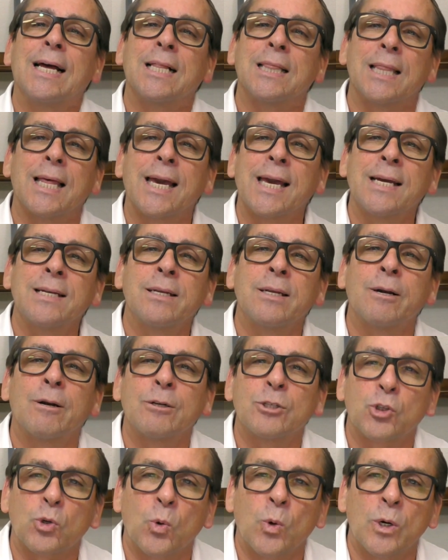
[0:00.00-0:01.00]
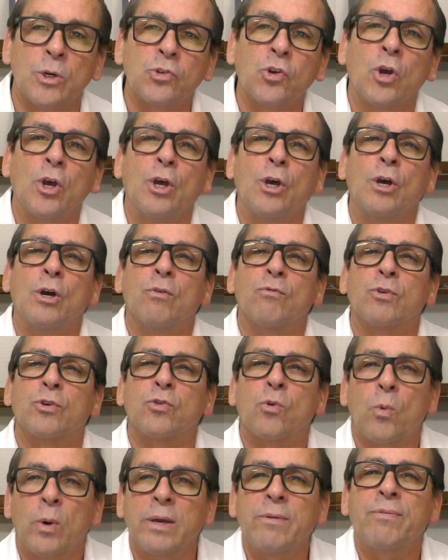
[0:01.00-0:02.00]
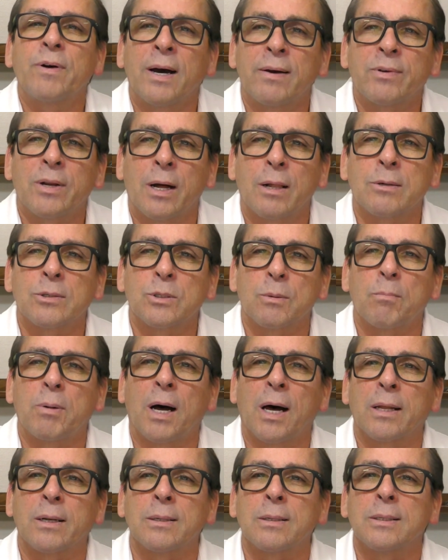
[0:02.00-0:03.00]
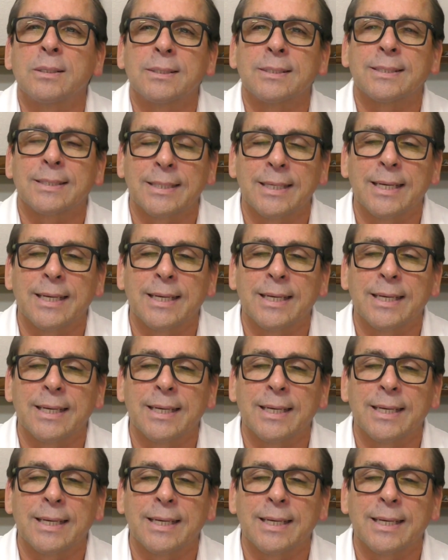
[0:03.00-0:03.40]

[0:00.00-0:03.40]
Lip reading: land in our stores for $25 a bottle?